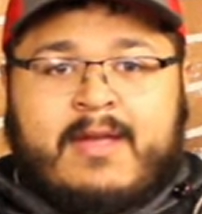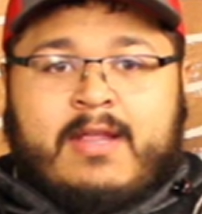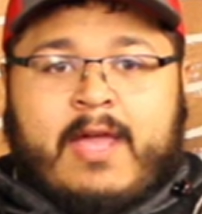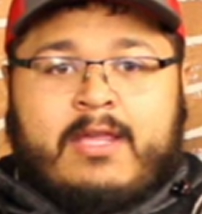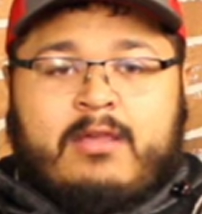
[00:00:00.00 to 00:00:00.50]

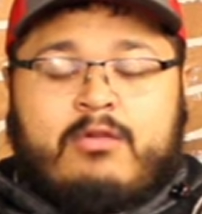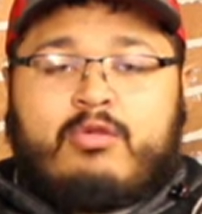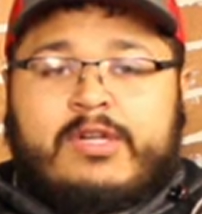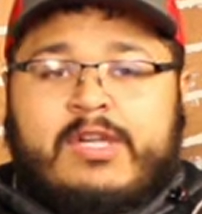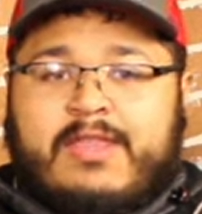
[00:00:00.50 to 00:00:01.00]
Like, you
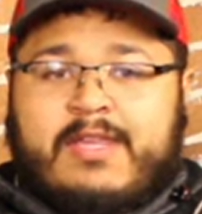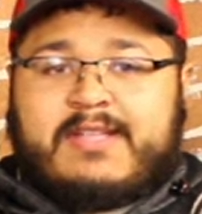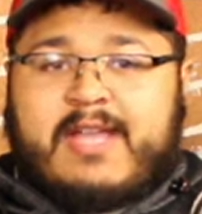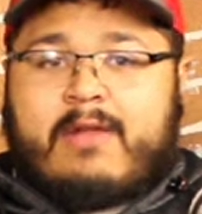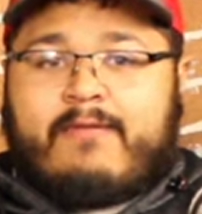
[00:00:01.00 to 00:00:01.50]
look at this
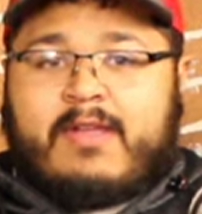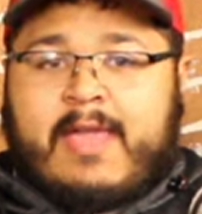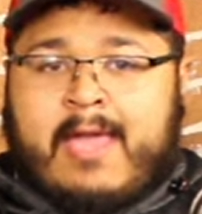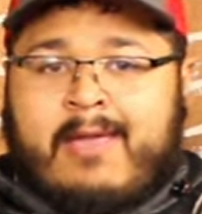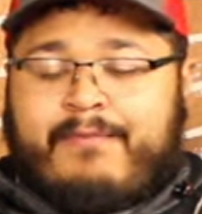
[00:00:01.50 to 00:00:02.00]
kind of a
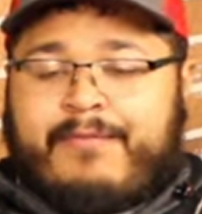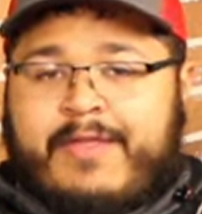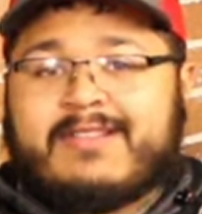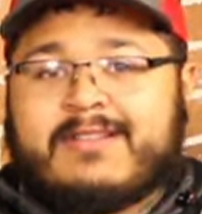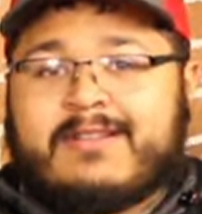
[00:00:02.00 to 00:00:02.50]
game,
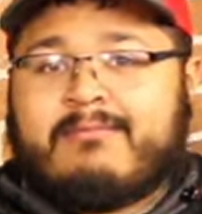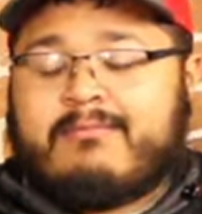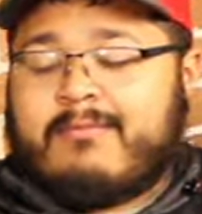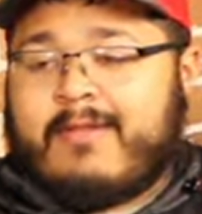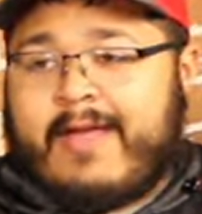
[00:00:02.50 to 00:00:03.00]
this could,
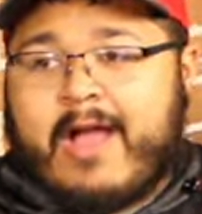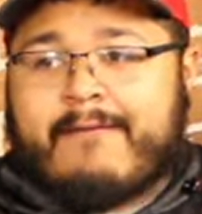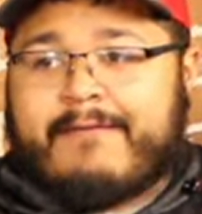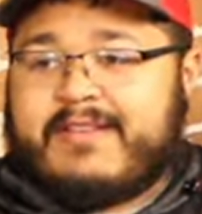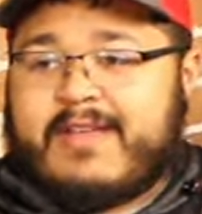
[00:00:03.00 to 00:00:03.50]
like,
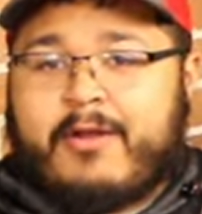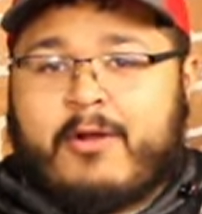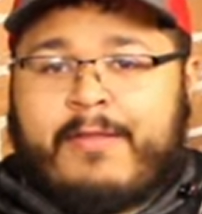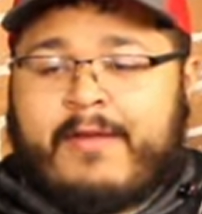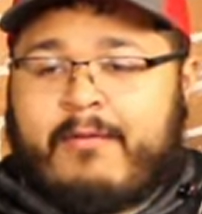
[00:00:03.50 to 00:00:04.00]
obviously I
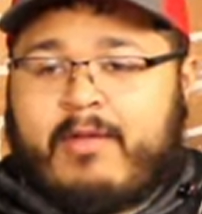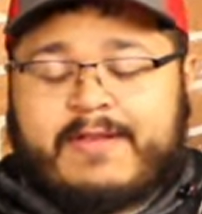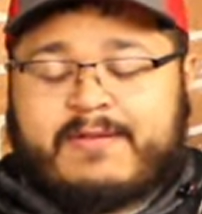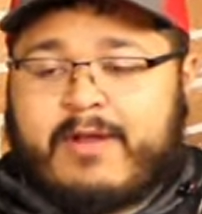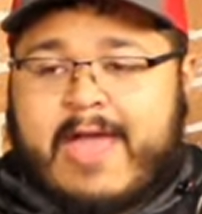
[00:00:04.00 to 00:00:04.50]
know that
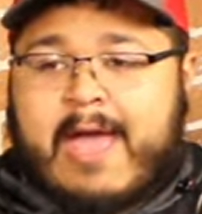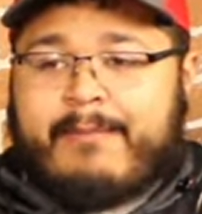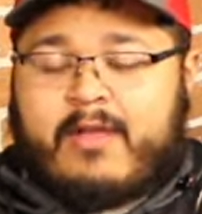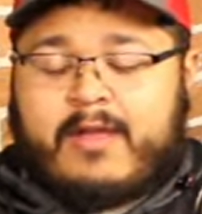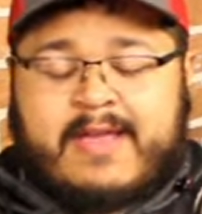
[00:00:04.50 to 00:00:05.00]
this wouldn't happen
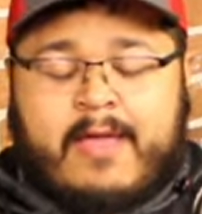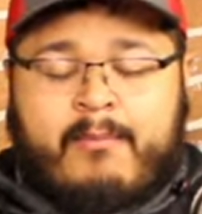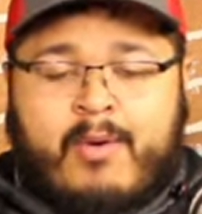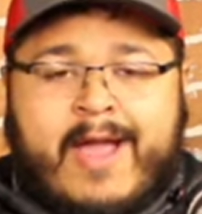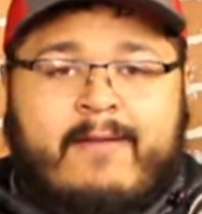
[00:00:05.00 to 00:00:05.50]
because of how the
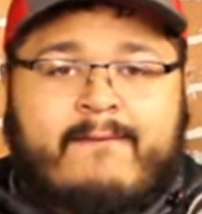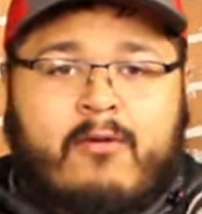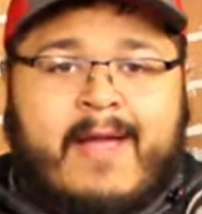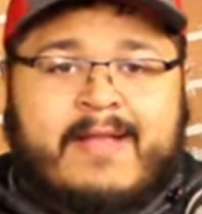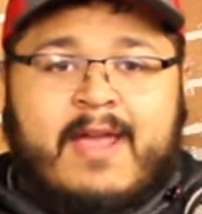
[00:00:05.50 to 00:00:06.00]
bracket
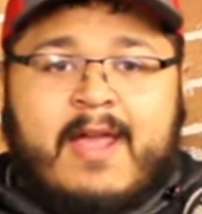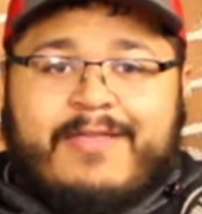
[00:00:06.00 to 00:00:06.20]
formats.